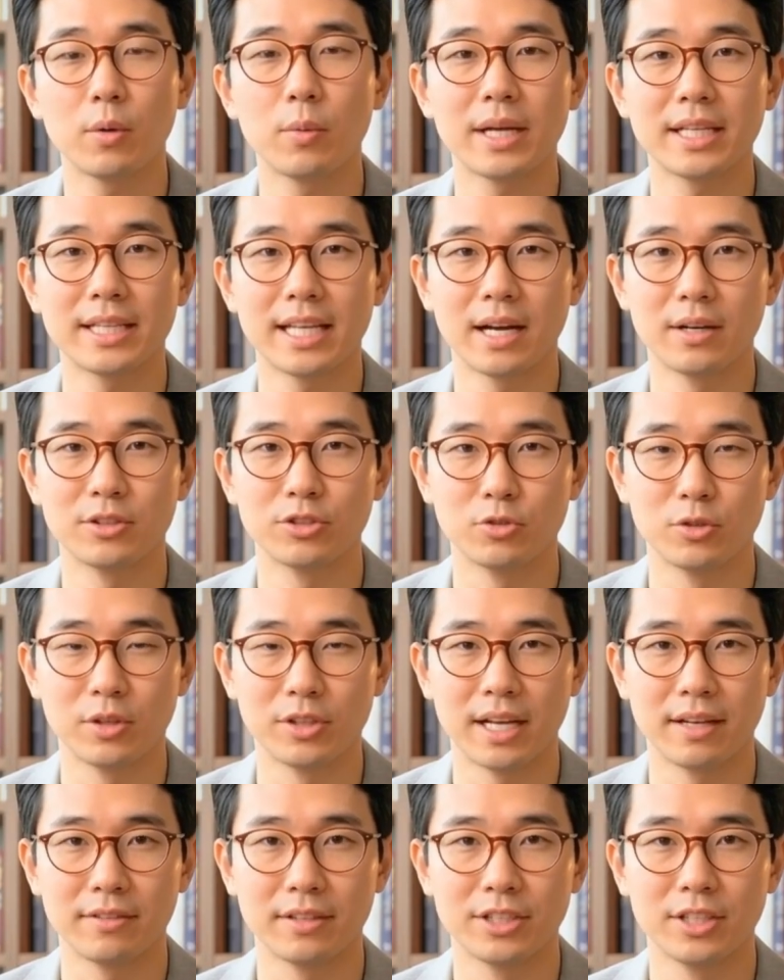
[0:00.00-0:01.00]
way down to
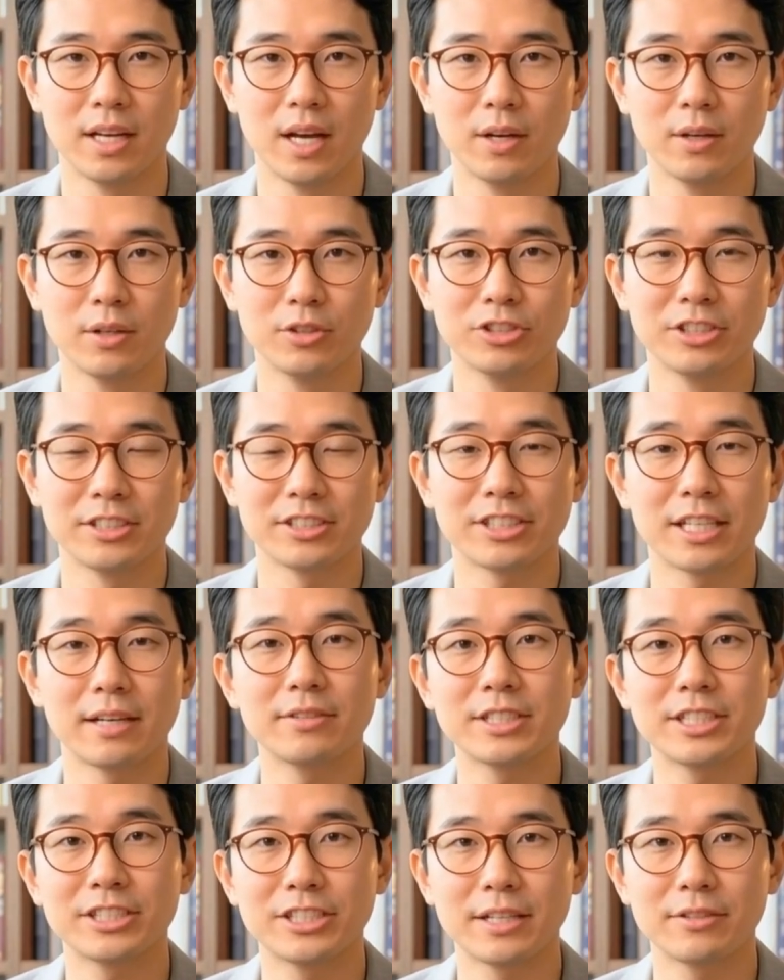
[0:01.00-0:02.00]

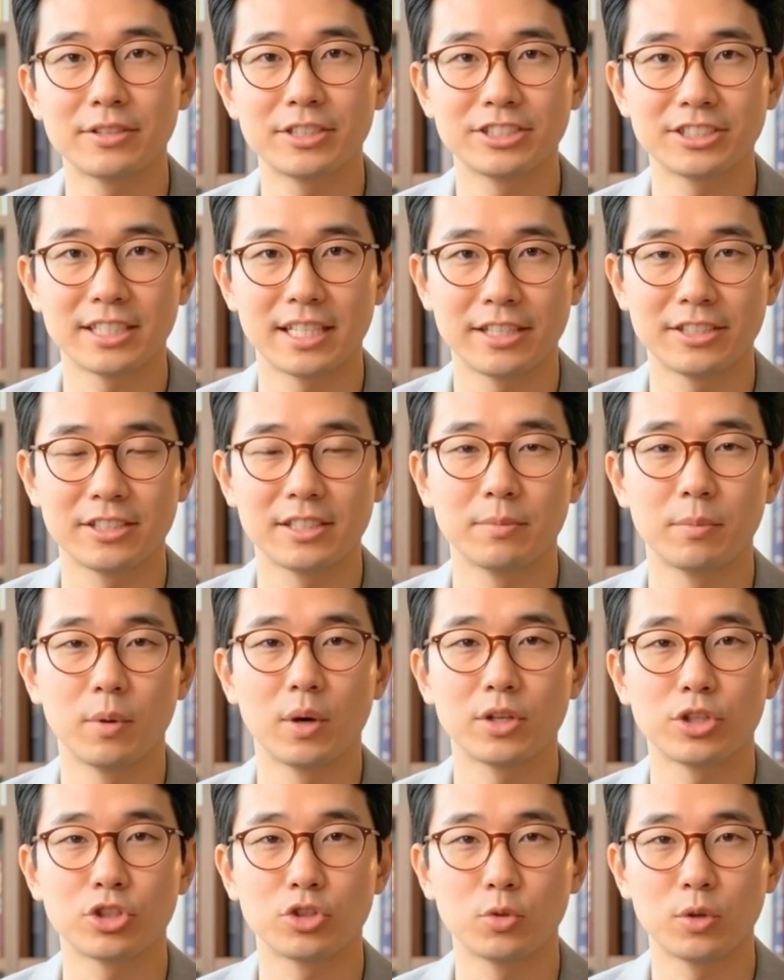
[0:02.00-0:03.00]
$11.77 in
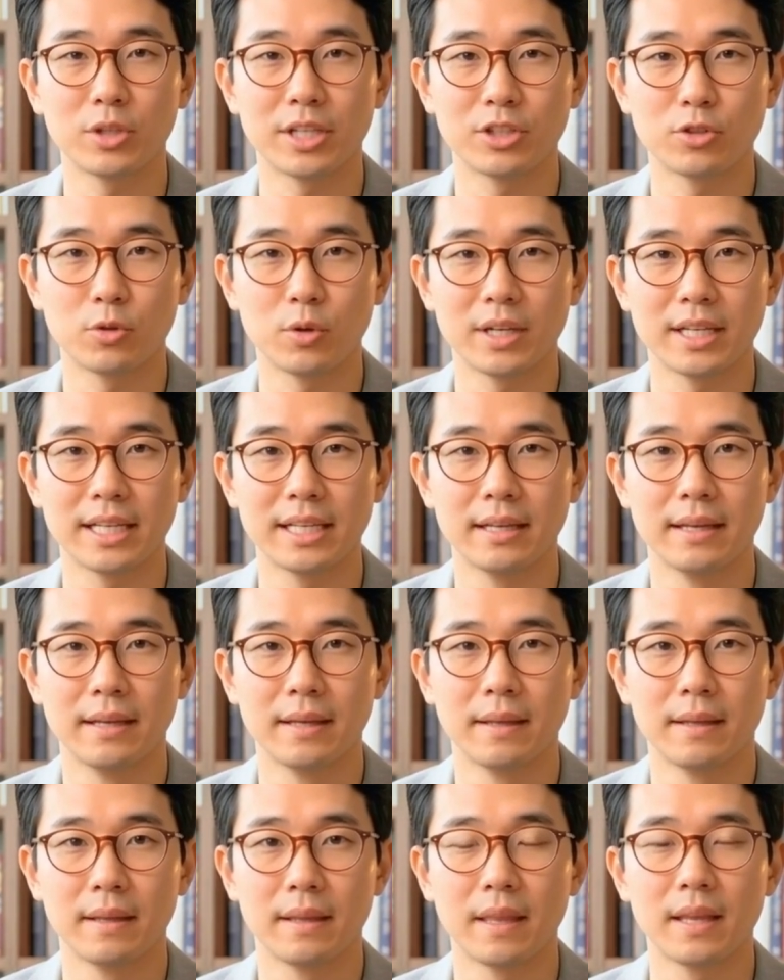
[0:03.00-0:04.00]
March 2020,
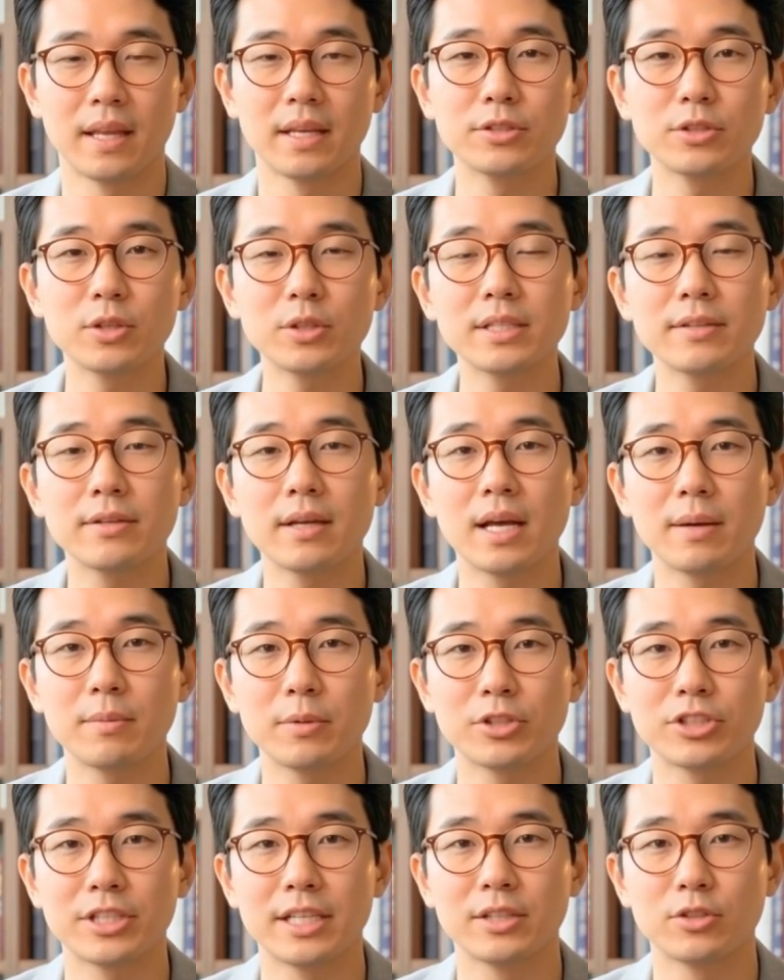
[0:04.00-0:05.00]
a
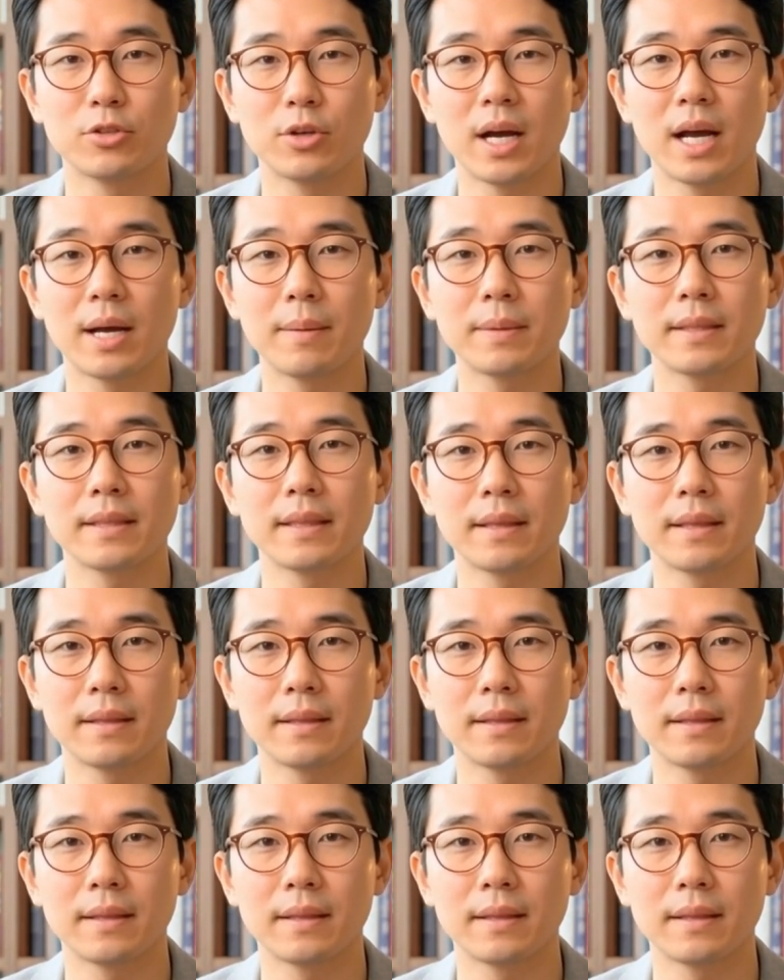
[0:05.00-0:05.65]
35% drop.